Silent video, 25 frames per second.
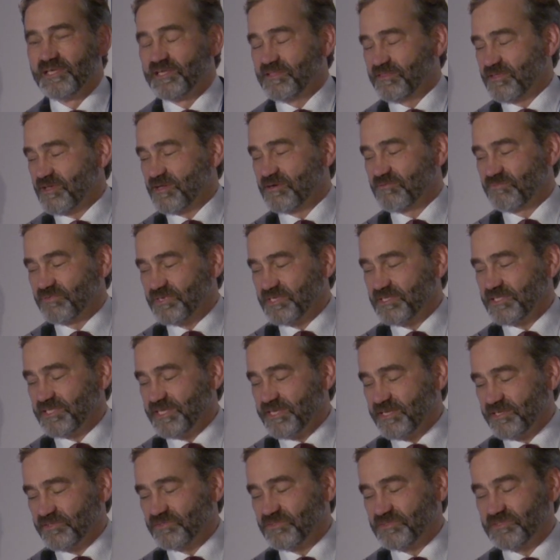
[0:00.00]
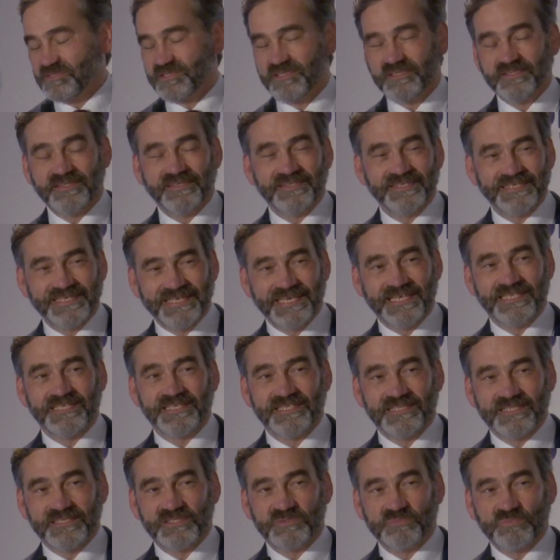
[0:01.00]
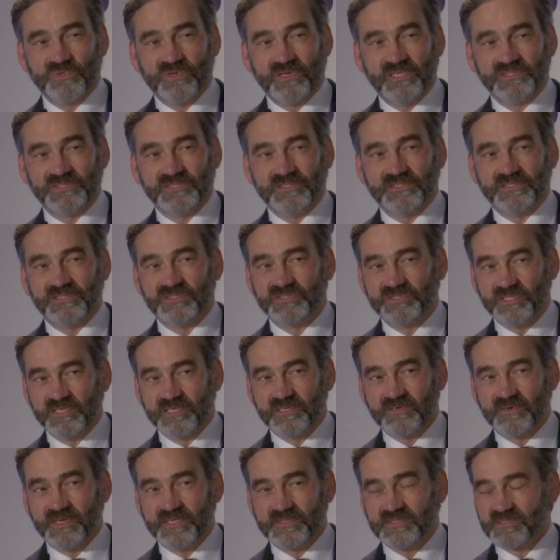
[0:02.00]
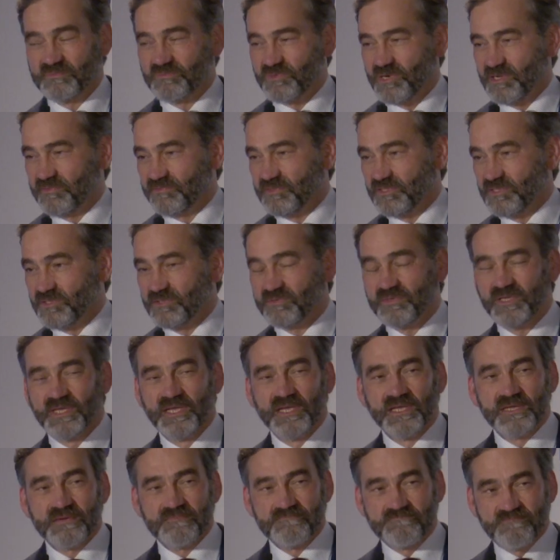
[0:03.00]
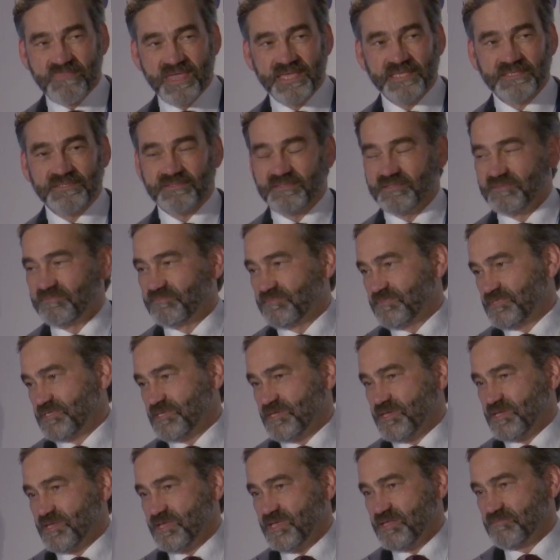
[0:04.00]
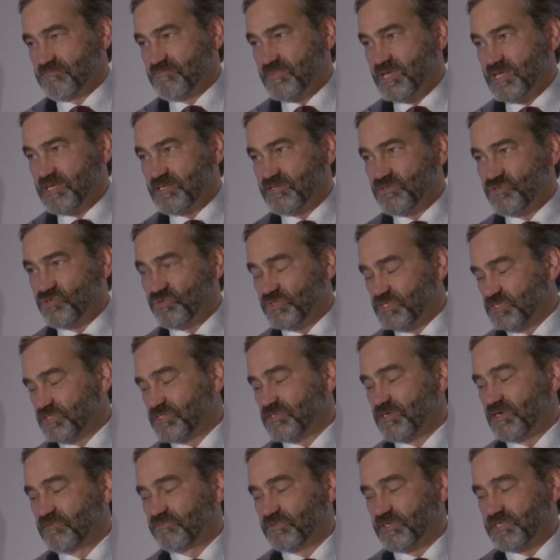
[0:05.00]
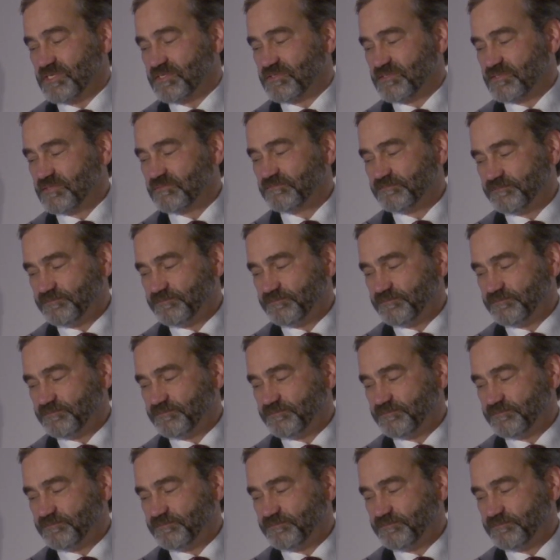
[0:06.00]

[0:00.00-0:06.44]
that are really interested in getting this project to generate some revenue, make new discoveries.